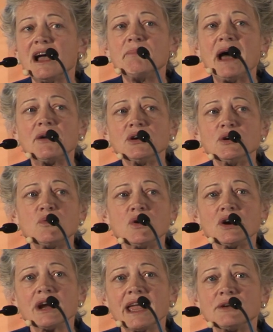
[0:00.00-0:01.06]
about her
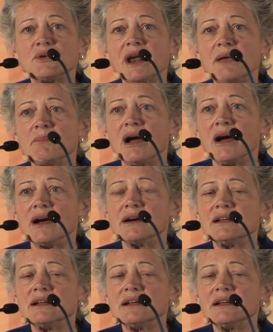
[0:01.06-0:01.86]
work at Graybar.